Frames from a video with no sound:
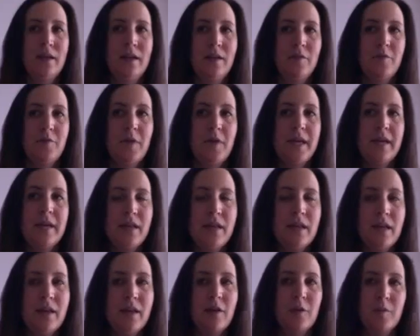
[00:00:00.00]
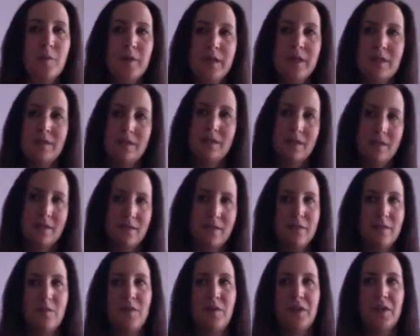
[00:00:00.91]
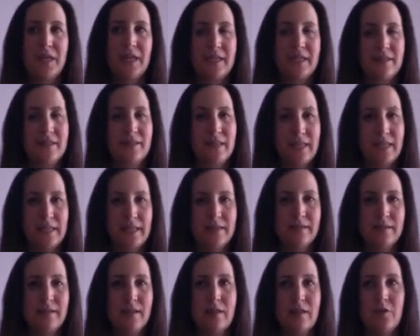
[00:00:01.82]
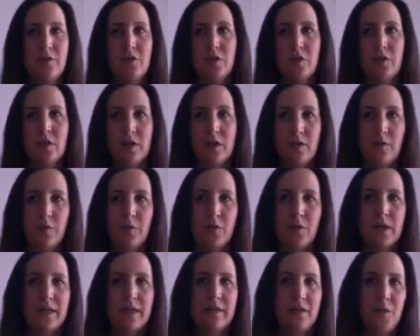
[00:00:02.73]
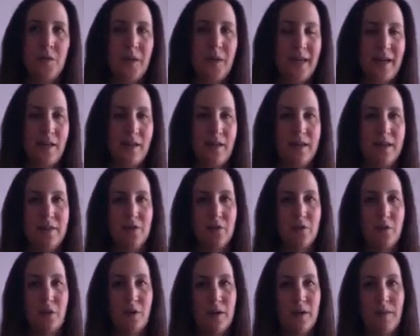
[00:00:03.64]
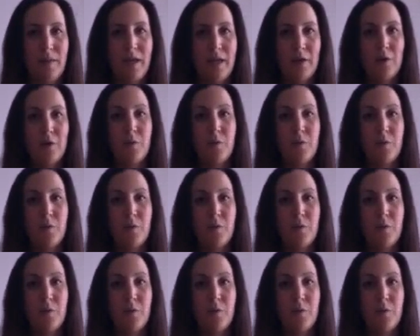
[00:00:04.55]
Finally, our book discusses various things that you should look for as you analyze your grant maker,